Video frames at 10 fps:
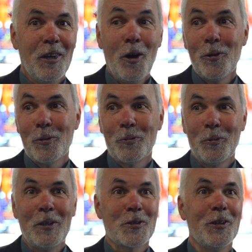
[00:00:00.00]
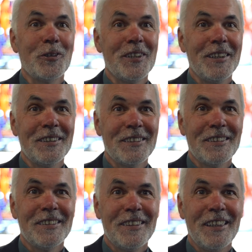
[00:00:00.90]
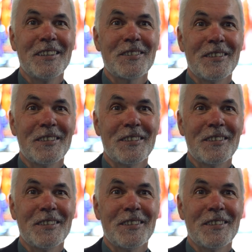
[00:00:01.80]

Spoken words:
Oh, it's good, yeah, yes.